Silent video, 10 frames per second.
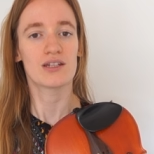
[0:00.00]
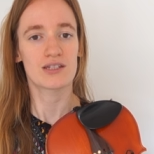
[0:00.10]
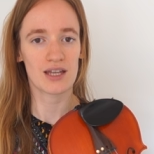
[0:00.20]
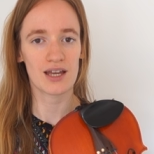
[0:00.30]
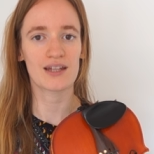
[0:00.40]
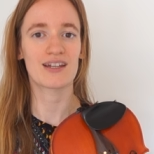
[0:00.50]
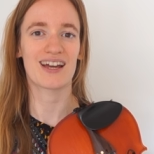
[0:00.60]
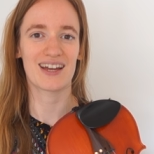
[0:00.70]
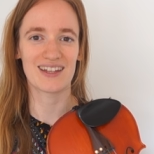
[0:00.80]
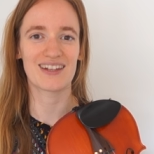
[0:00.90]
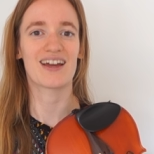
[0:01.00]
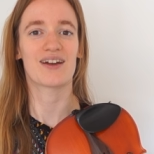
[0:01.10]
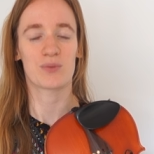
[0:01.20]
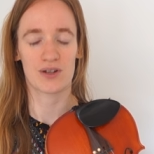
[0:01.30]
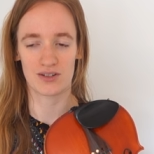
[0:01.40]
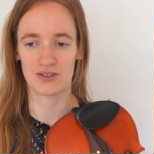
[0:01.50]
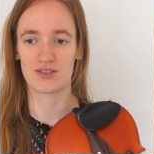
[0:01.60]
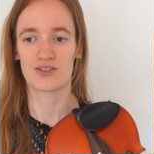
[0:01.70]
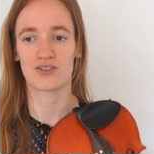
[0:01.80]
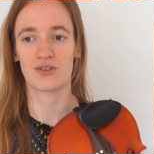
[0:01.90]
da da da, one,
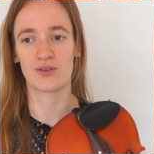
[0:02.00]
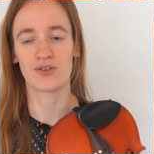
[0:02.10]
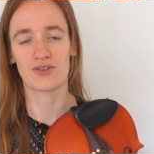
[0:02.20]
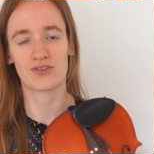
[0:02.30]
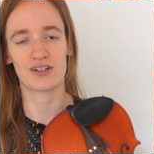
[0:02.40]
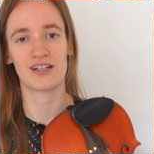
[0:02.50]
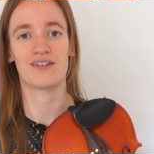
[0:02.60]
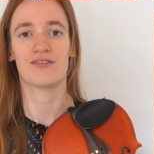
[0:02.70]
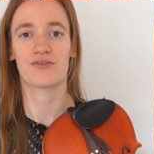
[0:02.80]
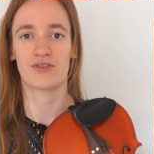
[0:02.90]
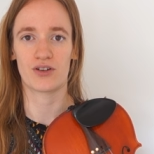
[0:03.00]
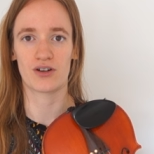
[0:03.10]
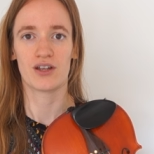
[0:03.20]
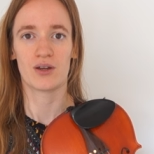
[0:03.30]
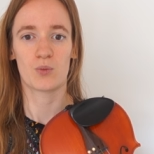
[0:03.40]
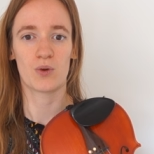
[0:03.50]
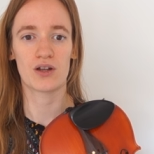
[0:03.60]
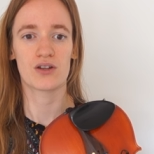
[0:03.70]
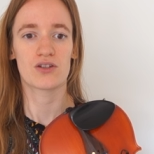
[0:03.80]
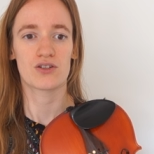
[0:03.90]
two, three, four,
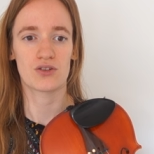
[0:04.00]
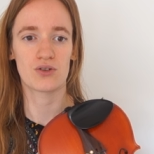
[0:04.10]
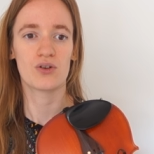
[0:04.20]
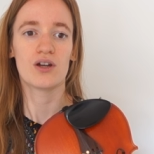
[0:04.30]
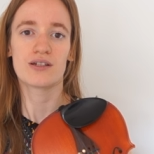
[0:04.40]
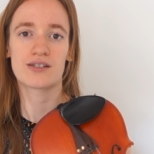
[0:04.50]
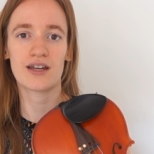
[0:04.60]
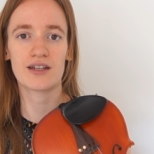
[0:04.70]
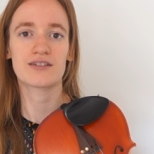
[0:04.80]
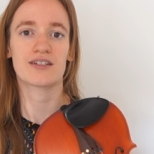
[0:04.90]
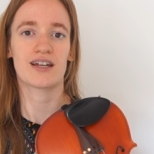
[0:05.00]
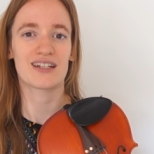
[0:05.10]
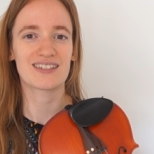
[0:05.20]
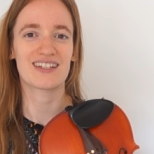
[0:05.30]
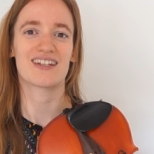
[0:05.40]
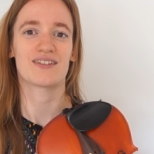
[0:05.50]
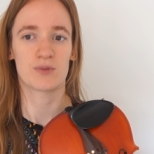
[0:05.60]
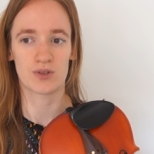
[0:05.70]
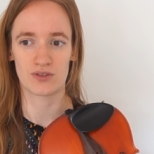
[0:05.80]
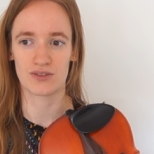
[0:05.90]
one, two, da da da,
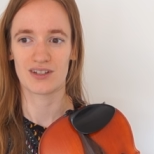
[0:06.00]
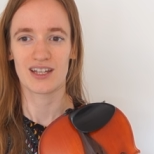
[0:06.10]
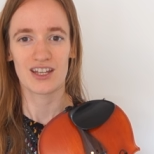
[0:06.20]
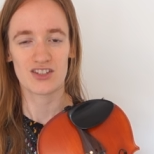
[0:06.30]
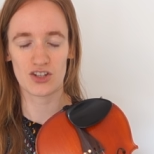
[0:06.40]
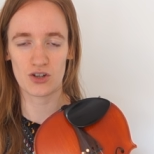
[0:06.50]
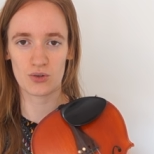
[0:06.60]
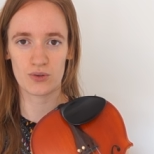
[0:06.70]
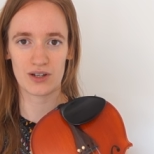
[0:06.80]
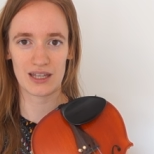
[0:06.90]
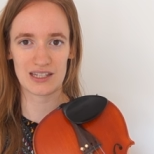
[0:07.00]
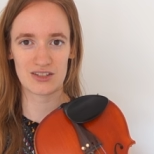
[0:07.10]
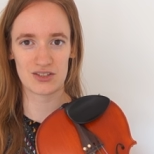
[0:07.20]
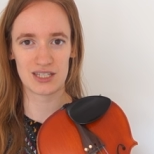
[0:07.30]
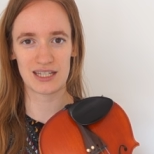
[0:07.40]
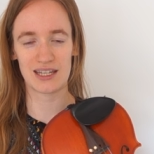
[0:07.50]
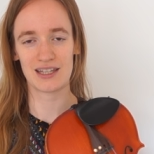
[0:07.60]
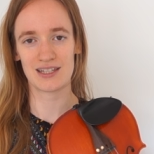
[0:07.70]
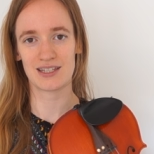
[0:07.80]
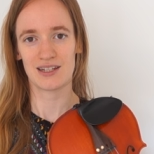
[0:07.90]
one. So as you see,
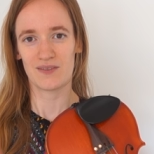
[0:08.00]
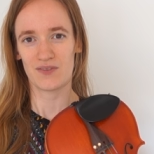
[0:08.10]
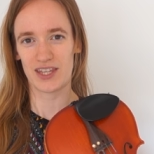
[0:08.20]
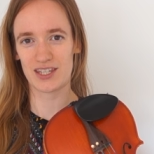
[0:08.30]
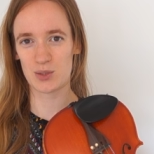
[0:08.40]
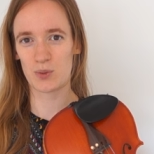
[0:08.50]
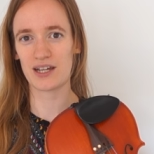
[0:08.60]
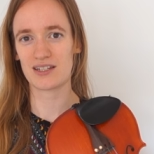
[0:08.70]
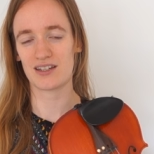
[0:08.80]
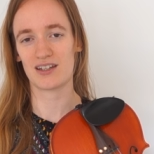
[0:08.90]
it's, it's quite